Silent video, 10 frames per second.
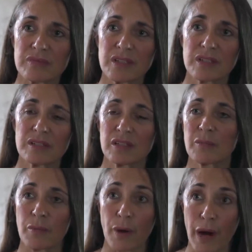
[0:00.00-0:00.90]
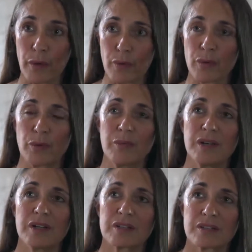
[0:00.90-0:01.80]
in, in a brown room.
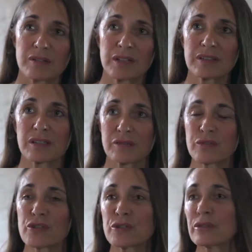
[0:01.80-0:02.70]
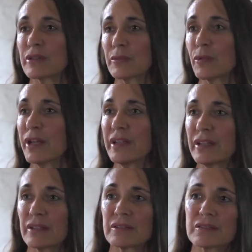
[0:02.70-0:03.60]
So I thought for sure I'm waiting
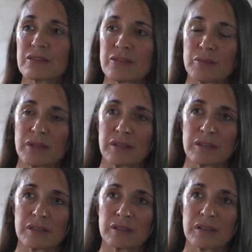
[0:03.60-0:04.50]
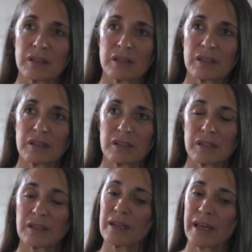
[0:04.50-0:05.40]
here to just be killed.
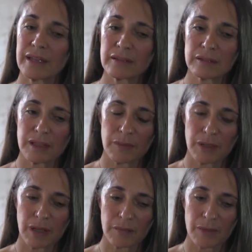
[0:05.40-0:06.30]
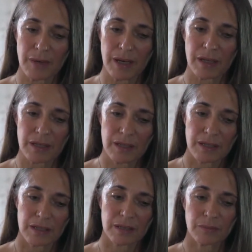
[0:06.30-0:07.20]
Then the handler came and got me back,
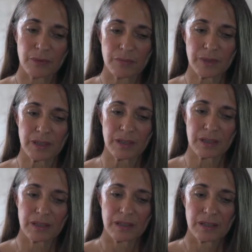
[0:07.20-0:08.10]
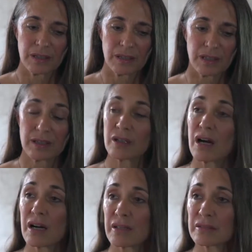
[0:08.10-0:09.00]
put me in a
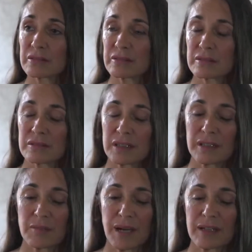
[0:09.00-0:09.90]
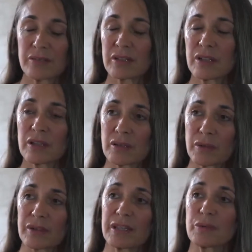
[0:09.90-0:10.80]
car, in the back of a car
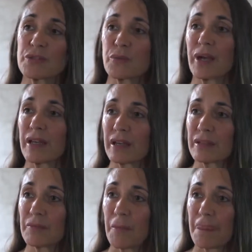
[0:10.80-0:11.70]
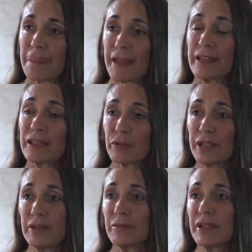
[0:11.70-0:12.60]
where he was waiting. And he
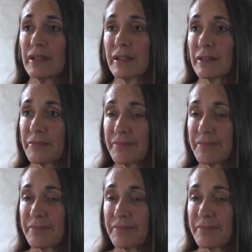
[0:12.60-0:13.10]
greeted me like,